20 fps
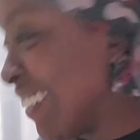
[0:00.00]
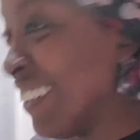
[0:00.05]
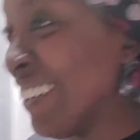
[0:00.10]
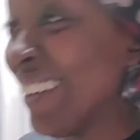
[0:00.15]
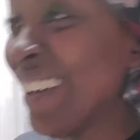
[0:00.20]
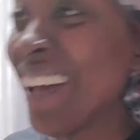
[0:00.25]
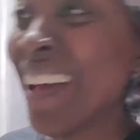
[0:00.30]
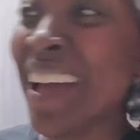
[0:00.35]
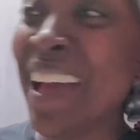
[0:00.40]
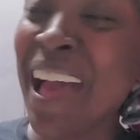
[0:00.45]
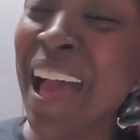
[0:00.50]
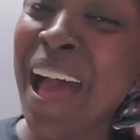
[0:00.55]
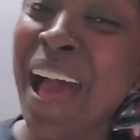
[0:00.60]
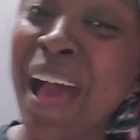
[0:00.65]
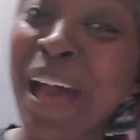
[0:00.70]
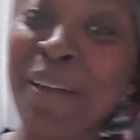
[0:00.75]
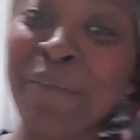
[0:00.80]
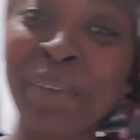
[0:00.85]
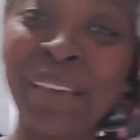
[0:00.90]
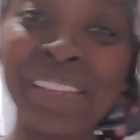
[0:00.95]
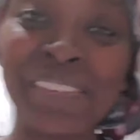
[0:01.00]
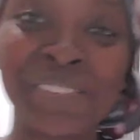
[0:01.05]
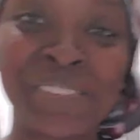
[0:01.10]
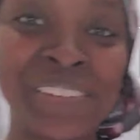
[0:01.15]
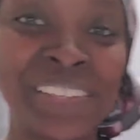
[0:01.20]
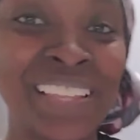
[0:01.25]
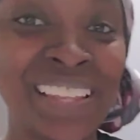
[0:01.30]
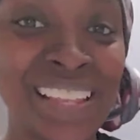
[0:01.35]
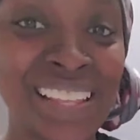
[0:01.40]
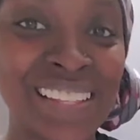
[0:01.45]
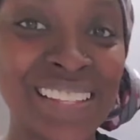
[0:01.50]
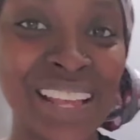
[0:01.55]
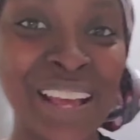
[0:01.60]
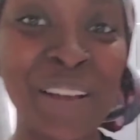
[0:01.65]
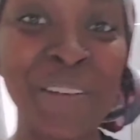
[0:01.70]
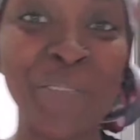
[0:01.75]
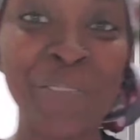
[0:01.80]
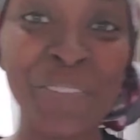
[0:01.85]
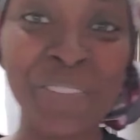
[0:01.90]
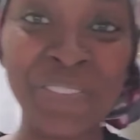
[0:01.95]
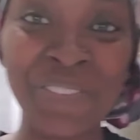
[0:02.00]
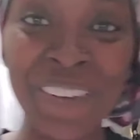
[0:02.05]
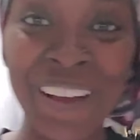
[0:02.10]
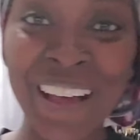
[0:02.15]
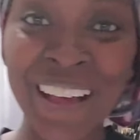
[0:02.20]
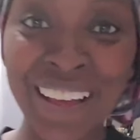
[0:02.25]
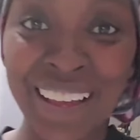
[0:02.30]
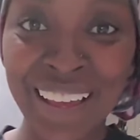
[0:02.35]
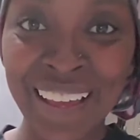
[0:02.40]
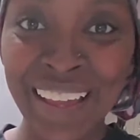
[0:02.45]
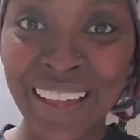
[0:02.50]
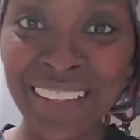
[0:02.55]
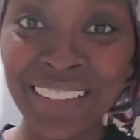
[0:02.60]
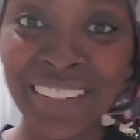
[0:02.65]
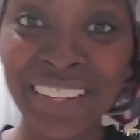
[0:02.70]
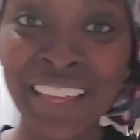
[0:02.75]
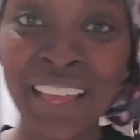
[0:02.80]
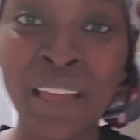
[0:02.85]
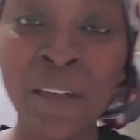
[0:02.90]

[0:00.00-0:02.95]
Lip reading: that? I make sure that it's unrefined.